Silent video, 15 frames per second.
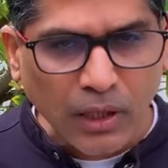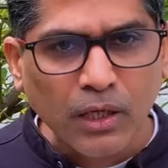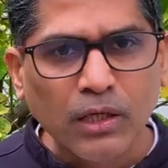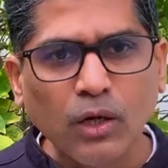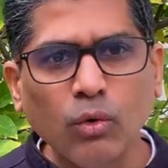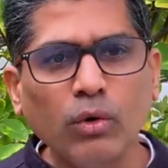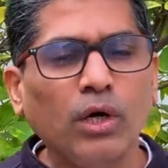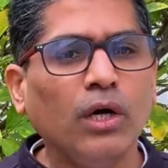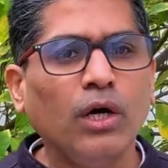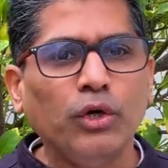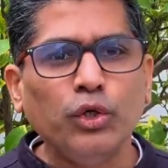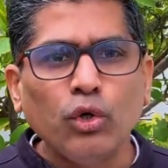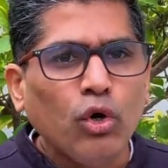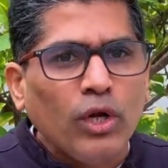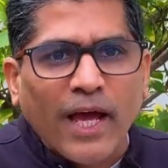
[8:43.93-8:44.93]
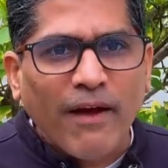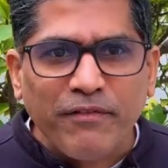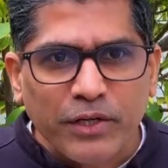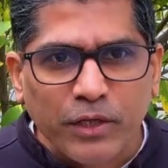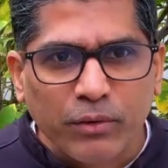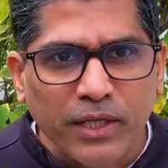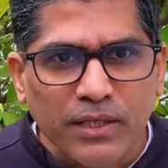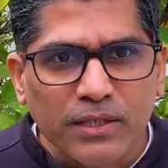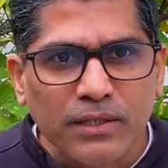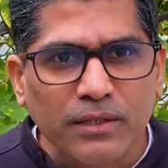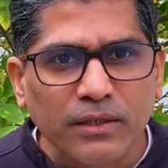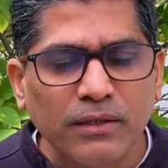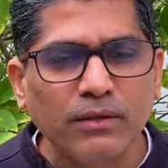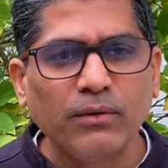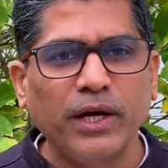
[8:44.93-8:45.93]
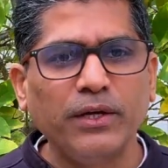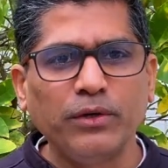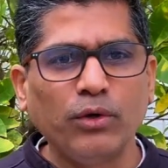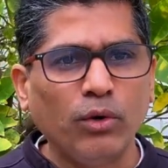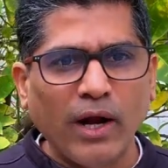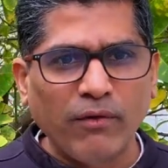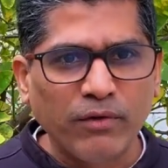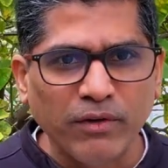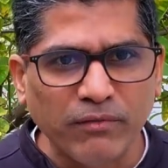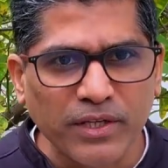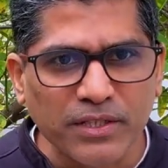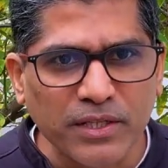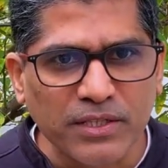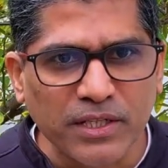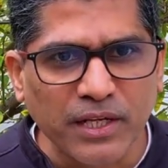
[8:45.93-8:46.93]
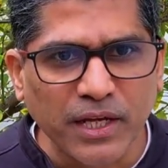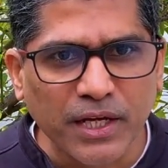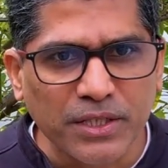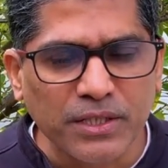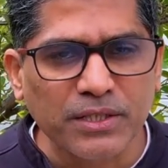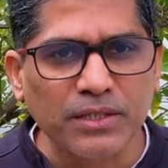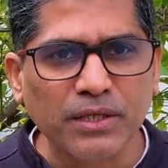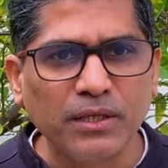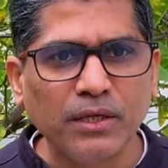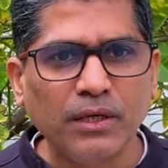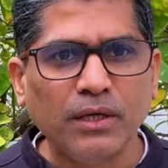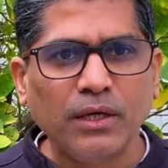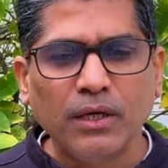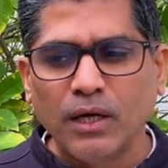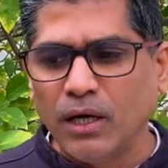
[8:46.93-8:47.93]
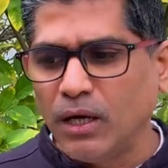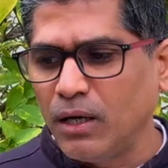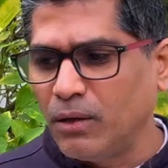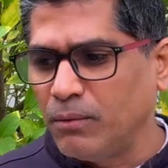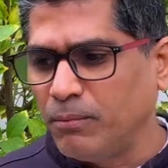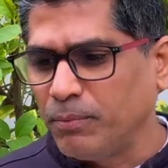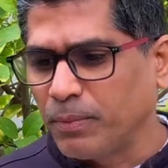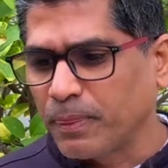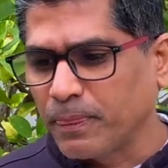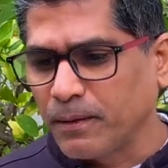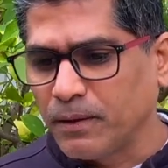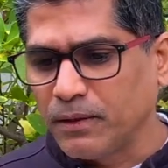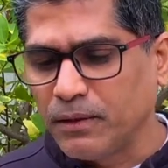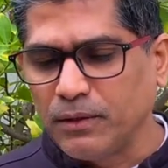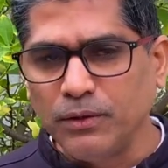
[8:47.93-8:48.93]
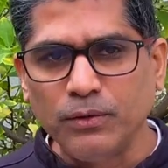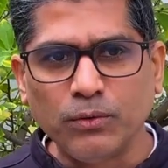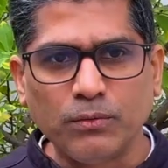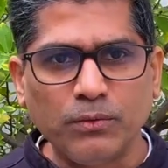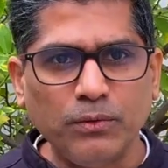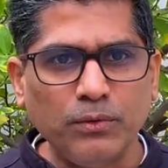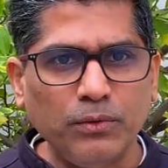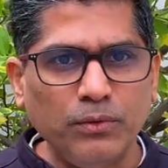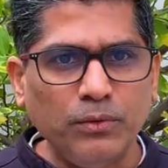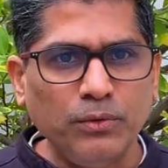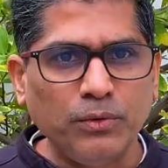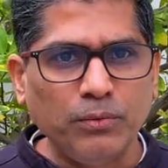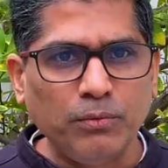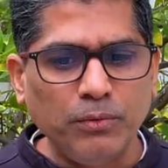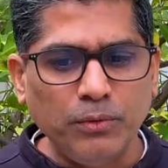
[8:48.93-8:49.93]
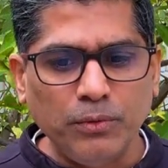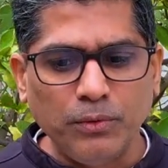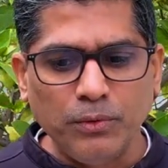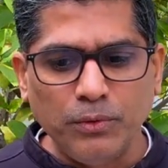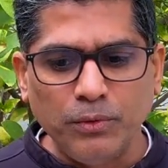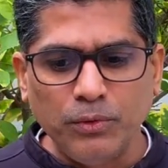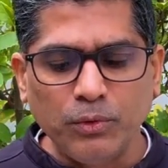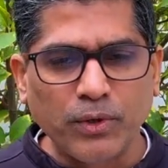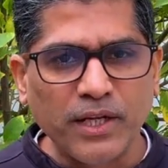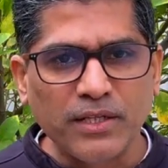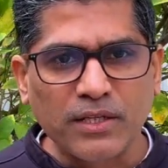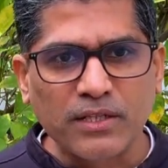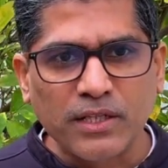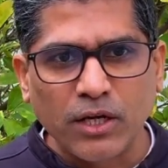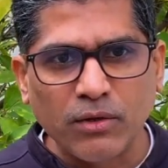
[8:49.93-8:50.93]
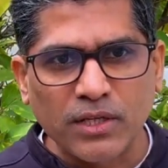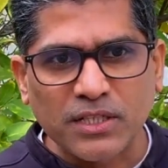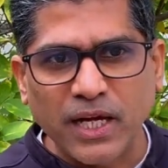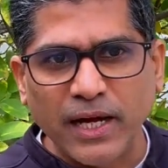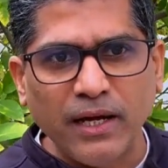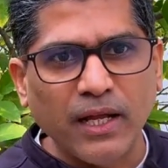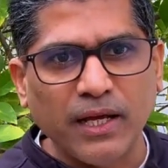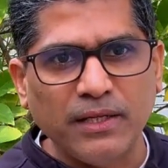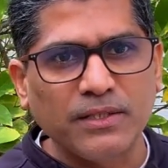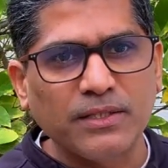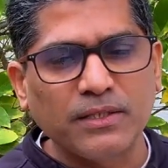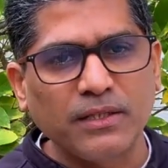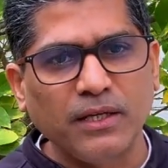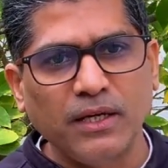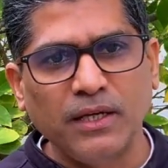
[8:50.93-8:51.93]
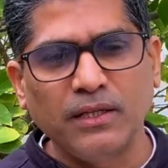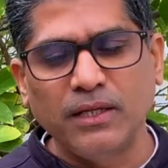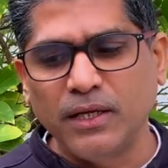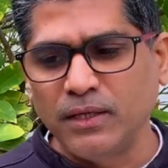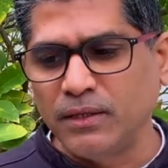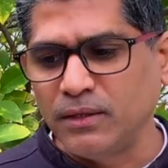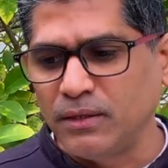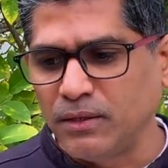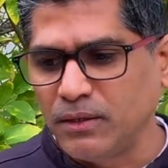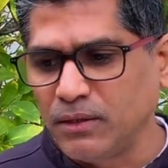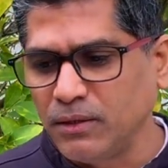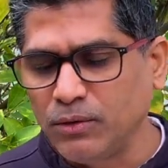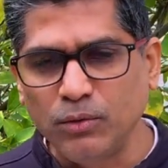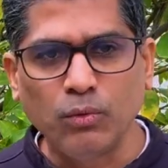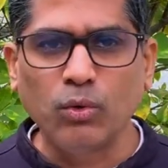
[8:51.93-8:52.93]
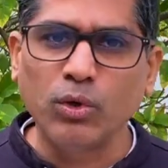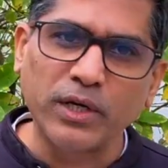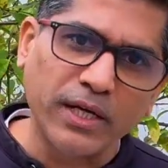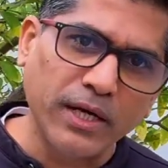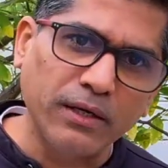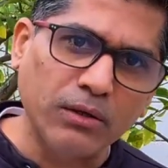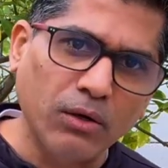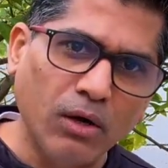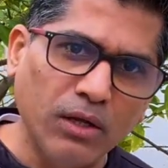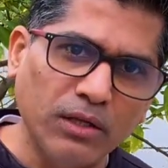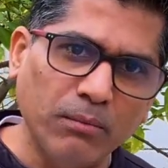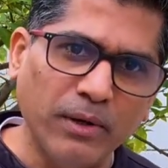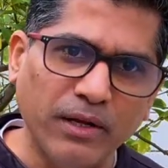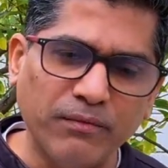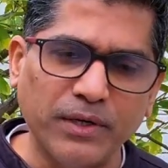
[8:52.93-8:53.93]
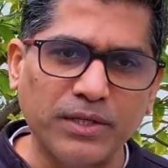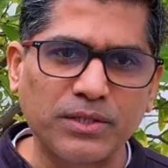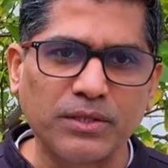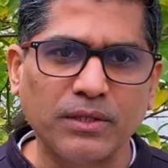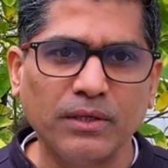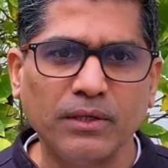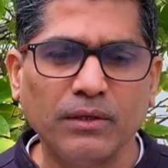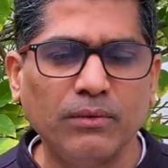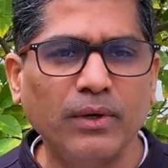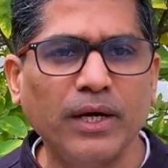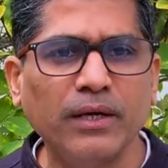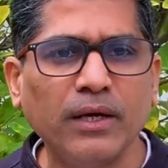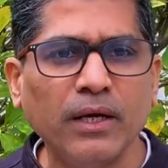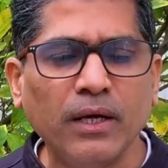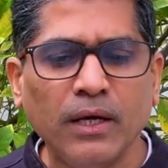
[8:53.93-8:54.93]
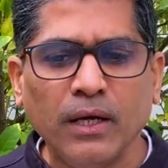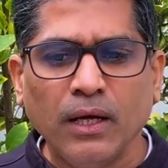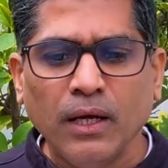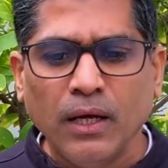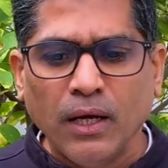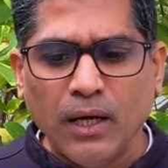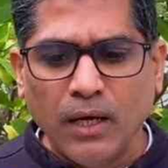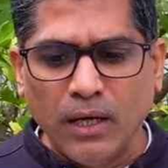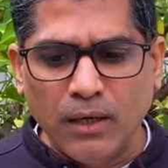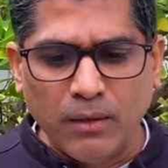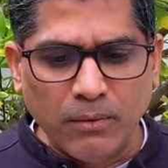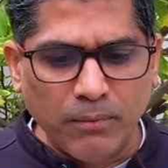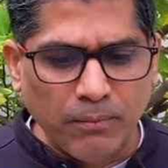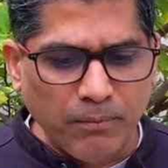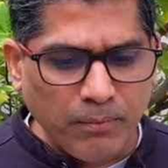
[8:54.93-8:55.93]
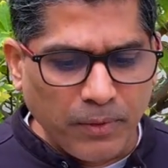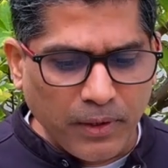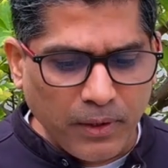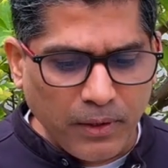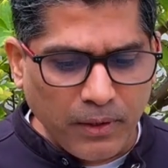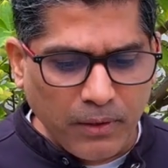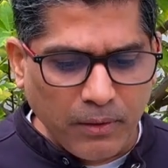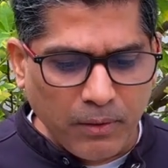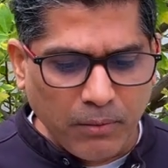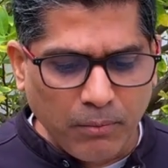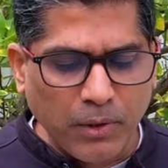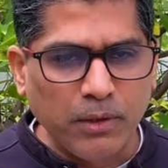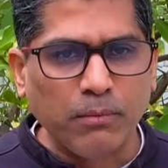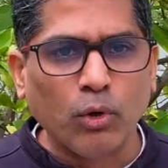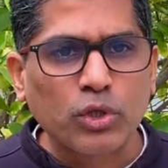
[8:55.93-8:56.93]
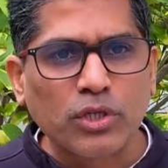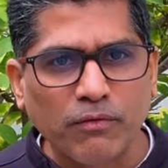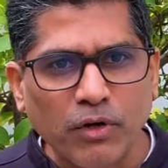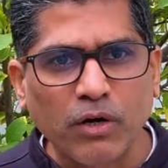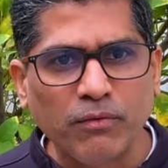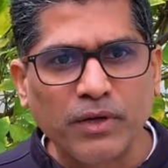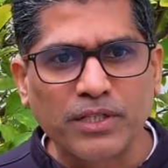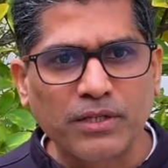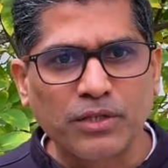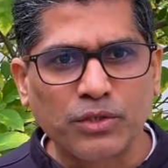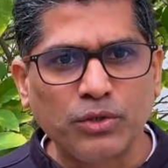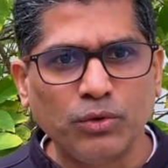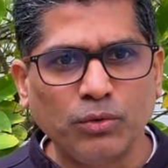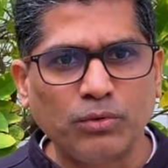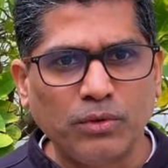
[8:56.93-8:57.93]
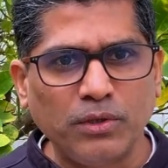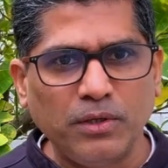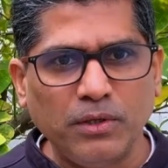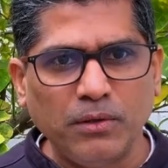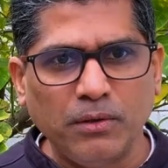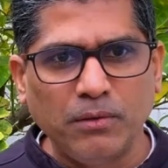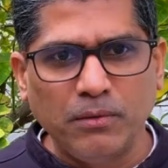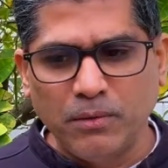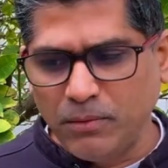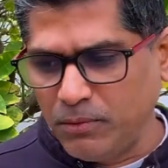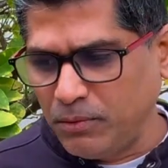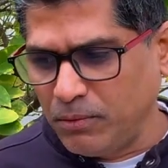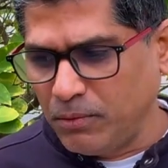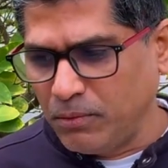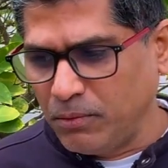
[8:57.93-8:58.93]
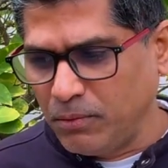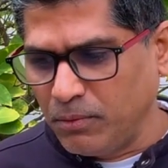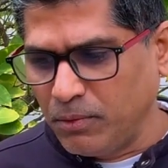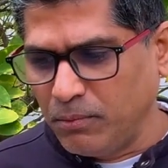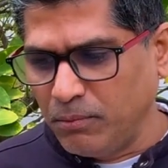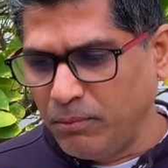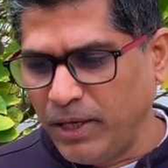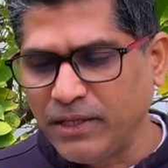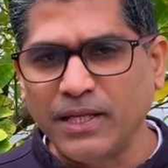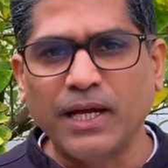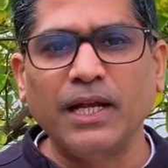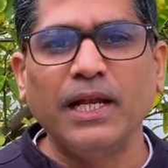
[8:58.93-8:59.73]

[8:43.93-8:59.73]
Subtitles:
Now, you don't have to do this, right? You don't have to invest in syndications. You can just sit on the sidelines and then you won't get all the benefits, right? But most of our investors do make that